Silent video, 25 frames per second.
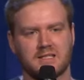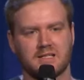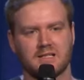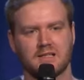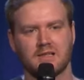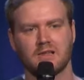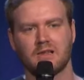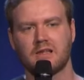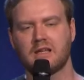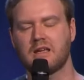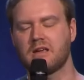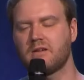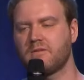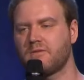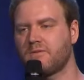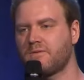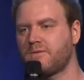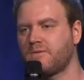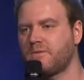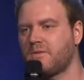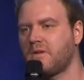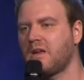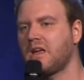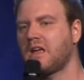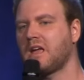to
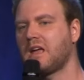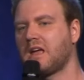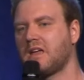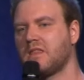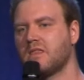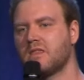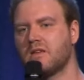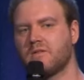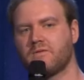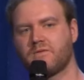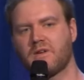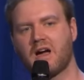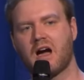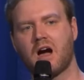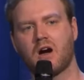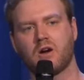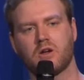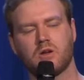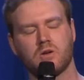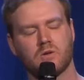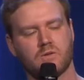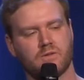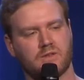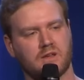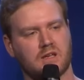live in the
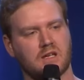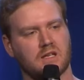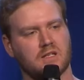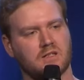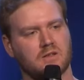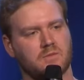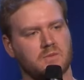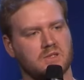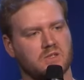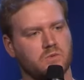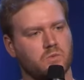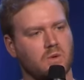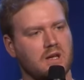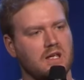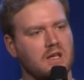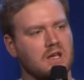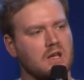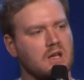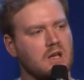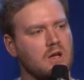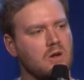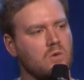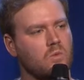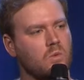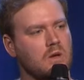value of the kingdom, as we
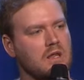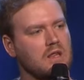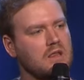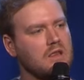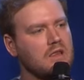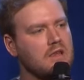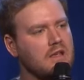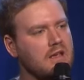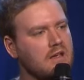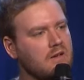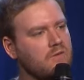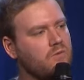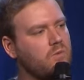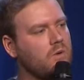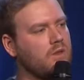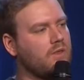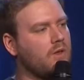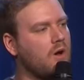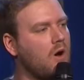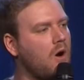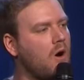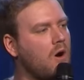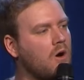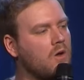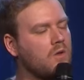live with
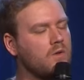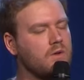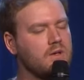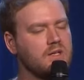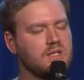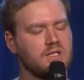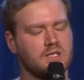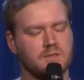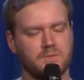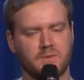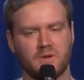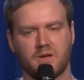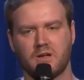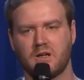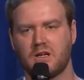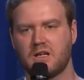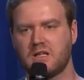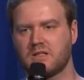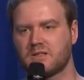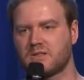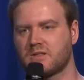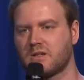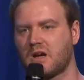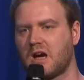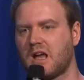Holy Spirit
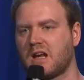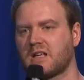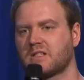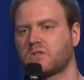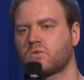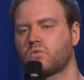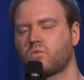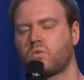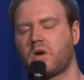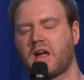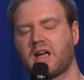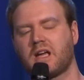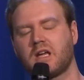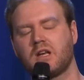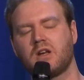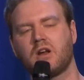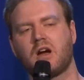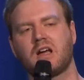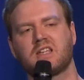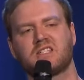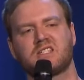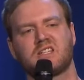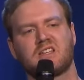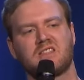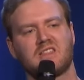inside us,
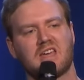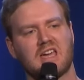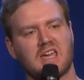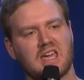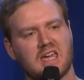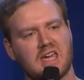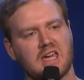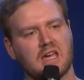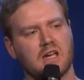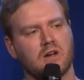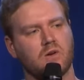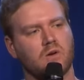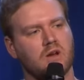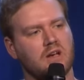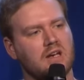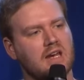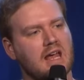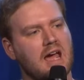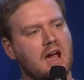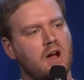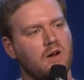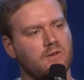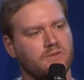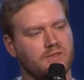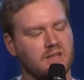recognizing the here and
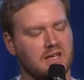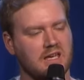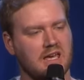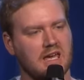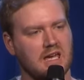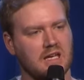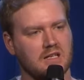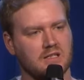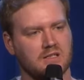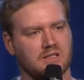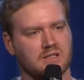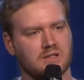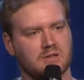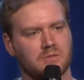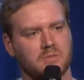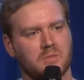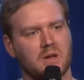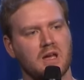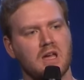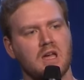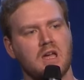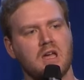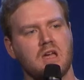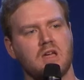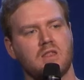now of the kingdom,
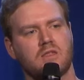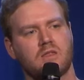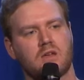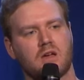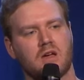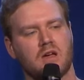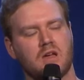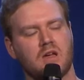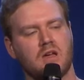the